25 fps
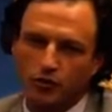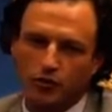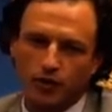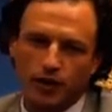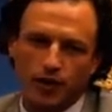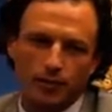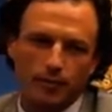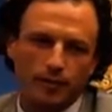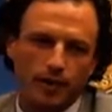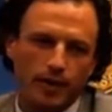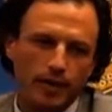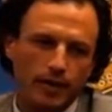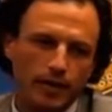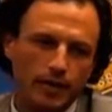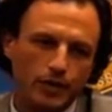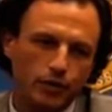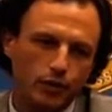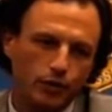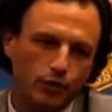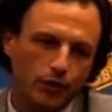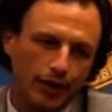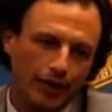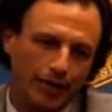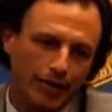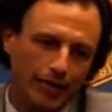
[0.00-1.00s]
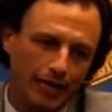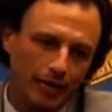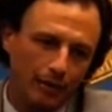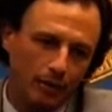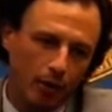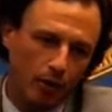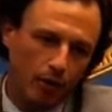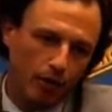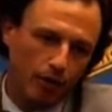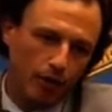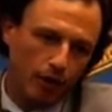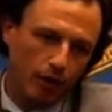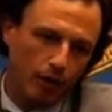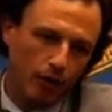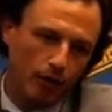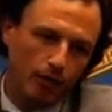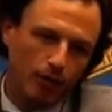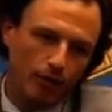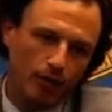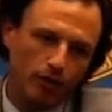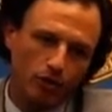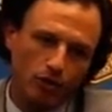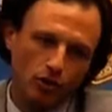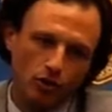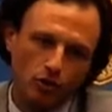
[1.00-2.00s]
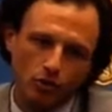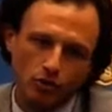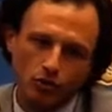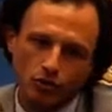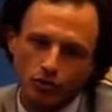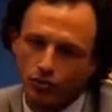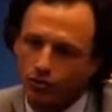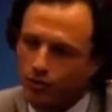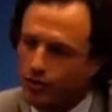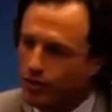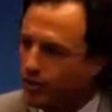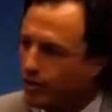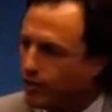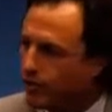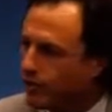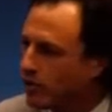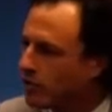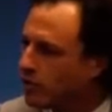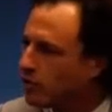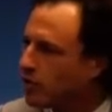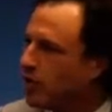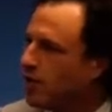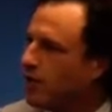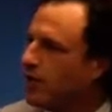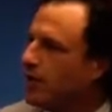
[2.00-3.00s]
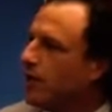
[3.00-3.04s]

rate by integrating chemotherapy and surgery, and there's